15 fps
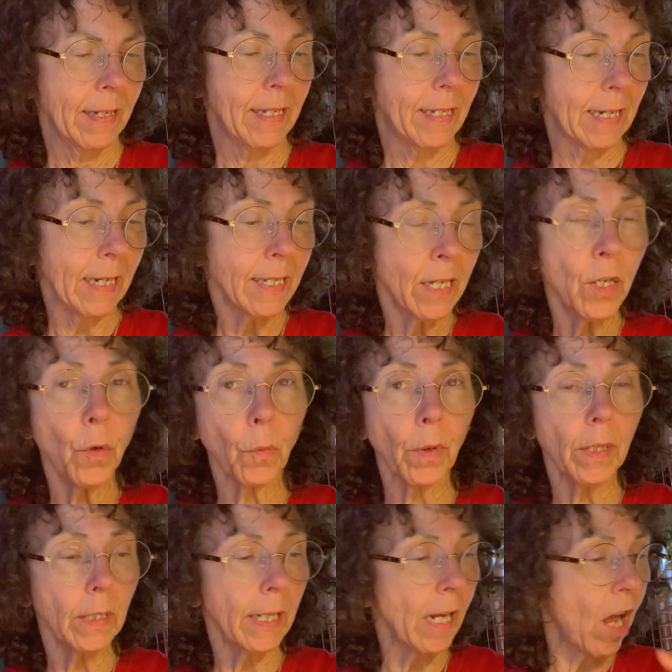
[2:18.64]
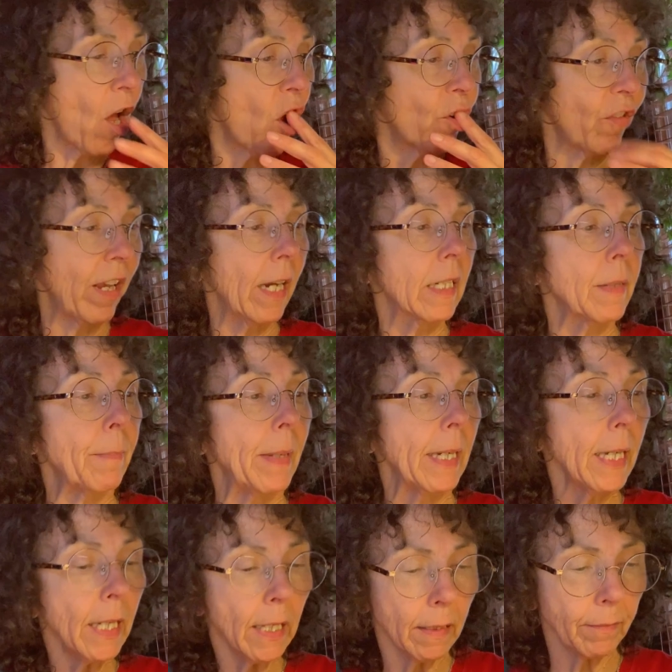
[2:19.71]
Doesn't really affect
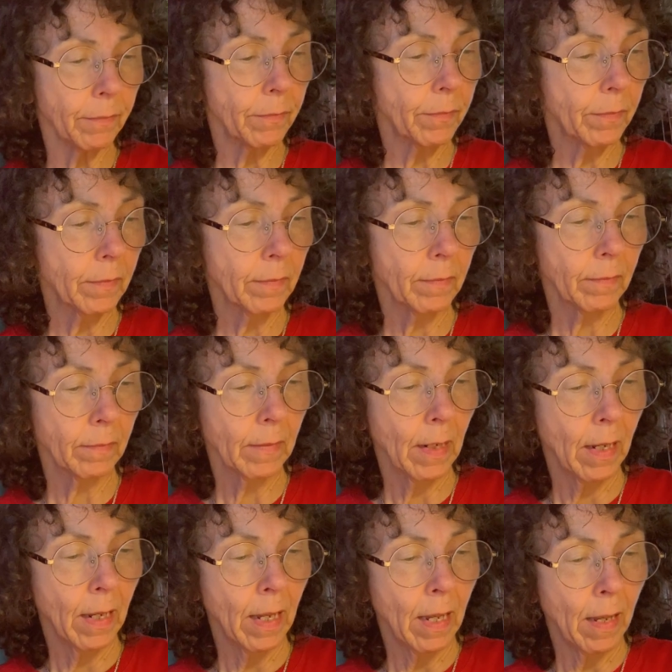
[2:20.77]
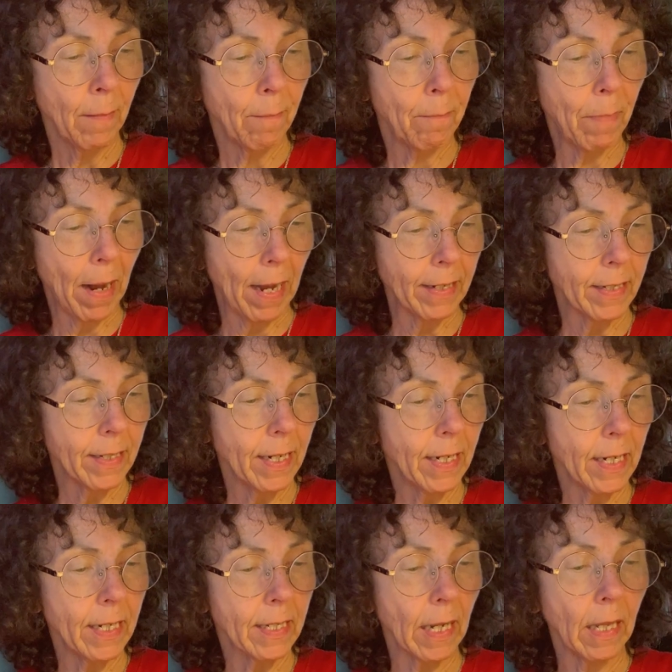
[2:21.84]
me, but
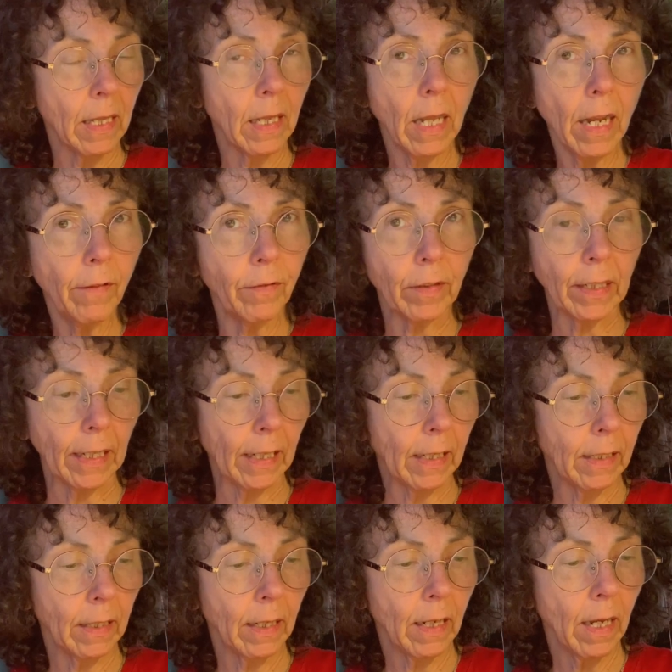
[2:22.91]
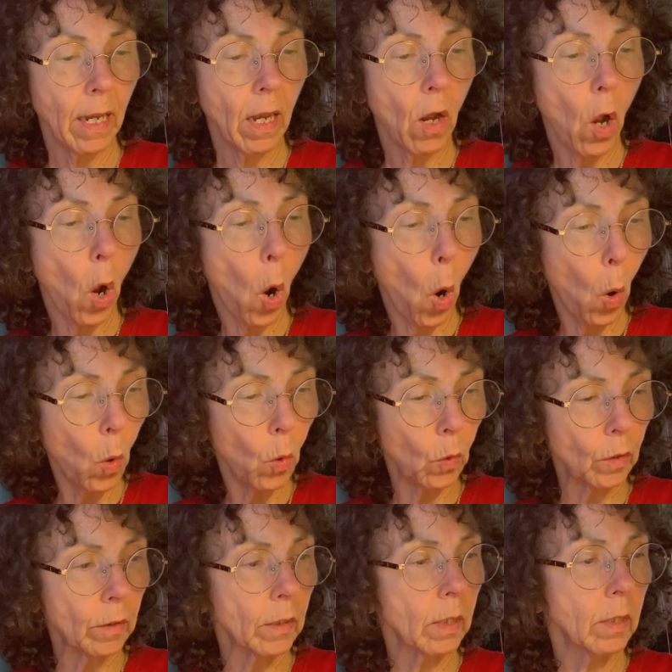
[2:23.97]
it is a lovely
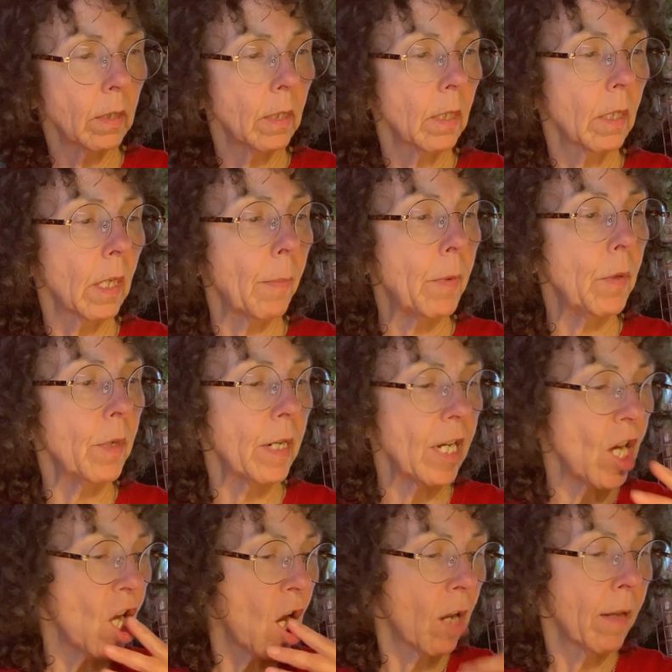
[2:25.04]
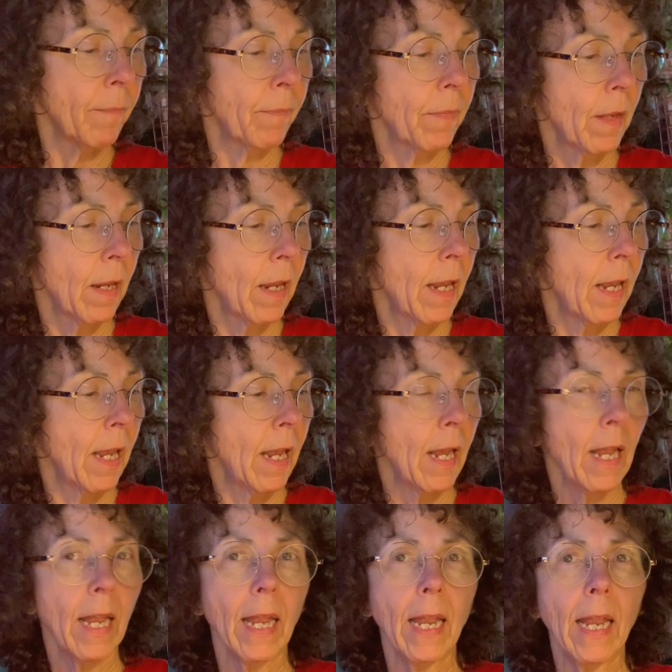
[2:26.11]
old community.
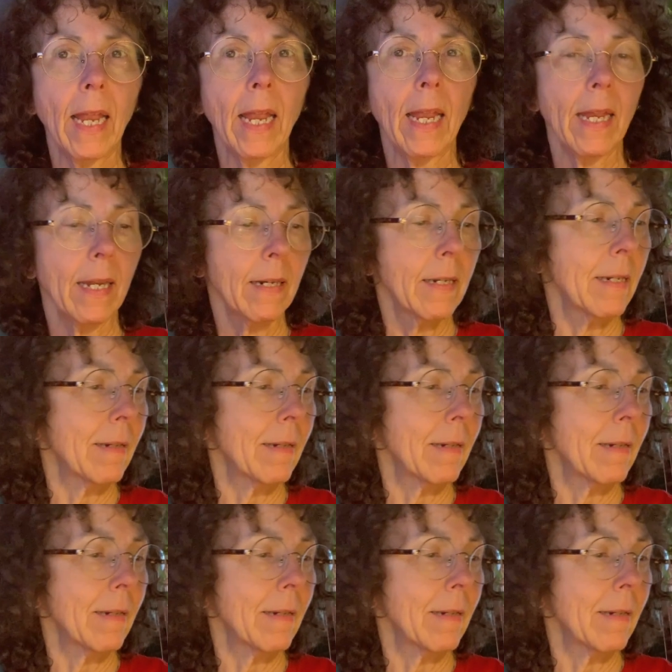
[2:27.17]
And